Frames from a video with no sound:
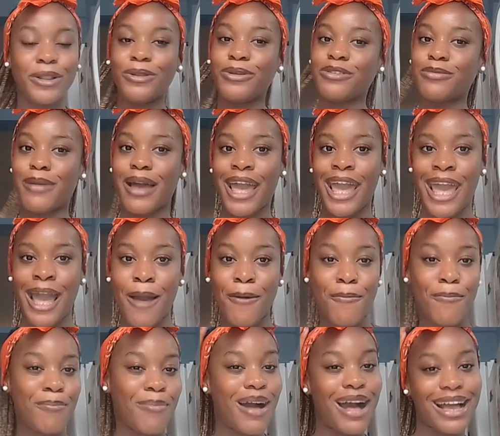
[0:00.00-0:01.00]
lose my hair
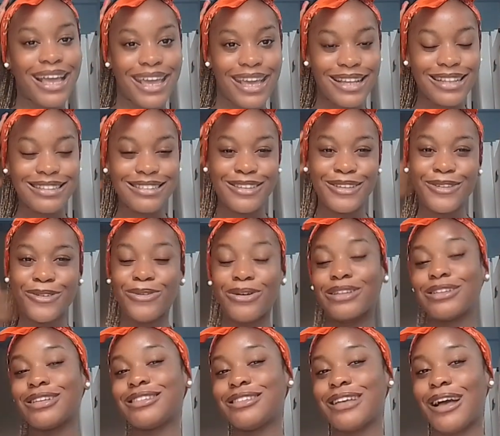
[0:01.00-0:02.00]
and pack it you know
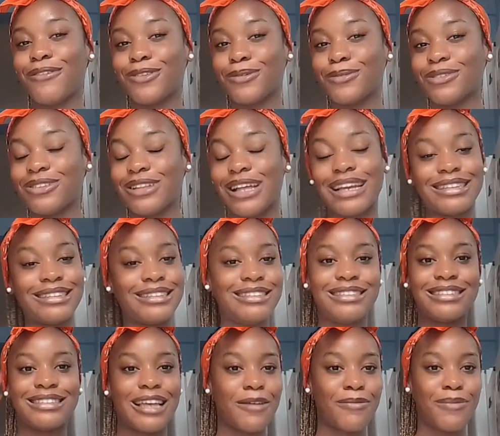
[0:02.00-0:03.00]
other stuff is like
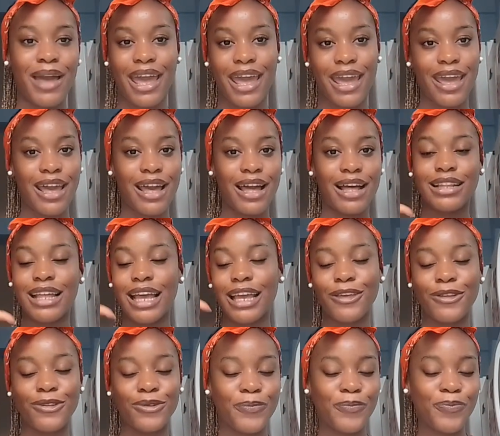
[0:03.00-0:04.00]
design my hair and like
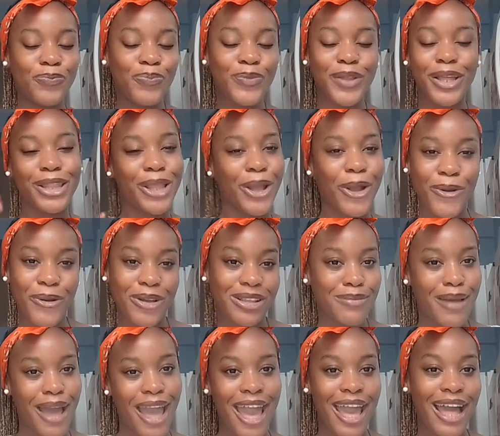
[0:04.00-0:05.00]
you know
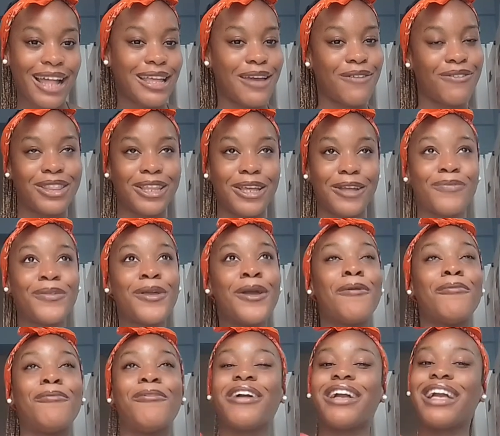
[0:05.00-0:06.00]
decorate my hair and everything
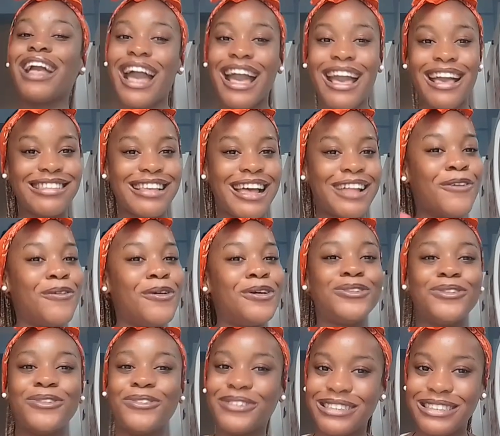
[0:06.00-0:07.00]
but guys i don't
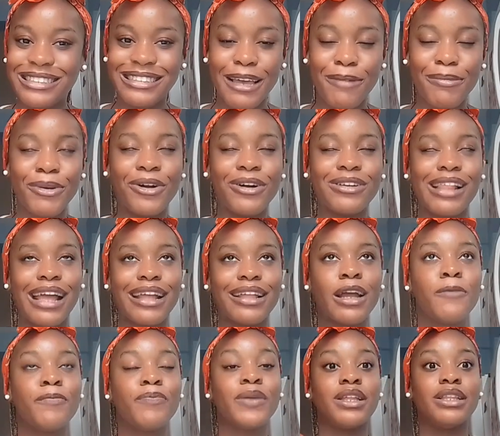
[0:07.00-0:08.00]
want to lose this hair because
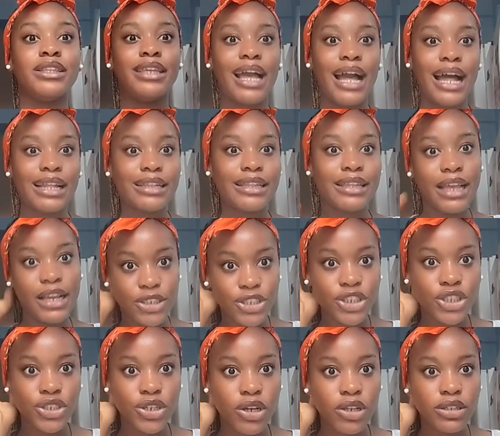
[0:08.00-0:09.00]
like the
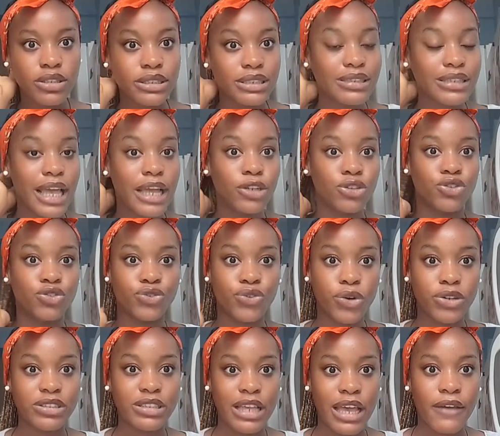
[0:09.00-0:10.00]
attention this hair
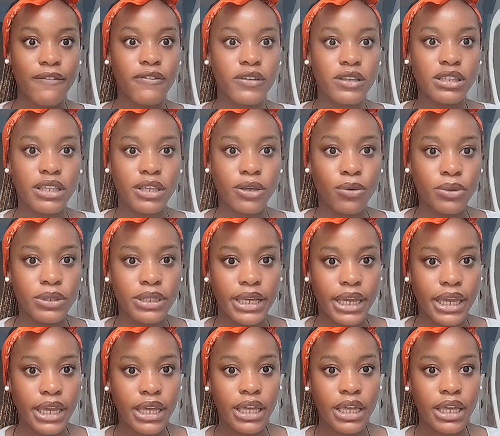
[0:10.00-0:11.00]
draws every single
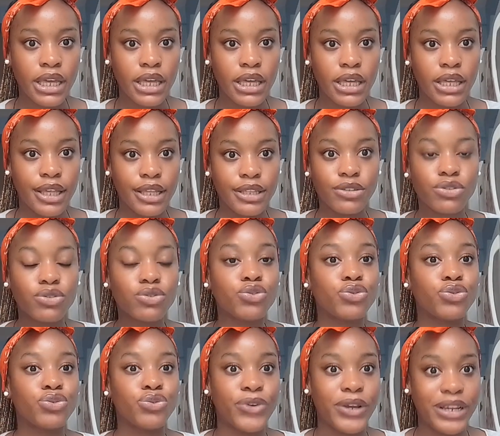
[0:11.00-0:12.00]
day it's
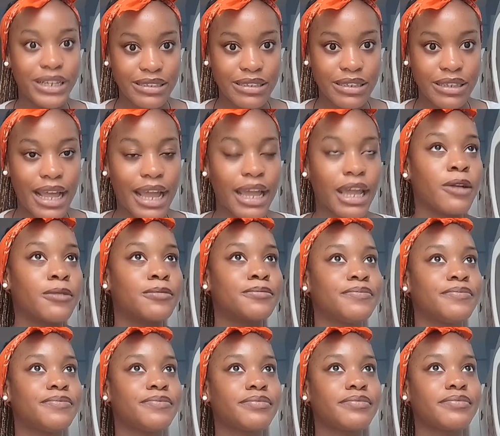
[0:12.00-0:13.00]
crazy like
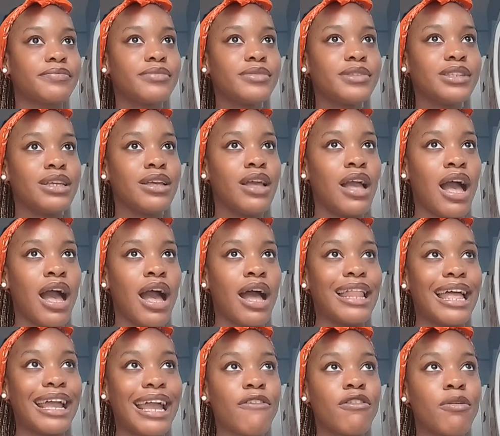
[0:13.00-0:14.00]

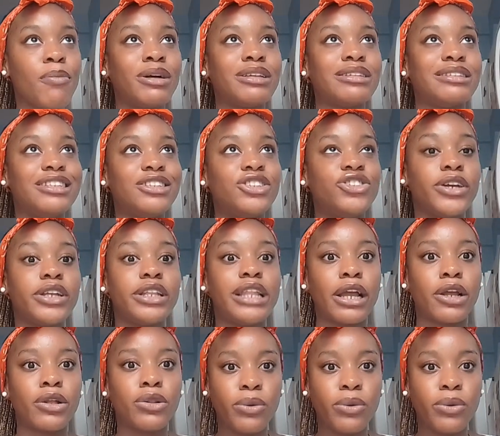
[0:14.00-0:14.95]
like everybody's literally like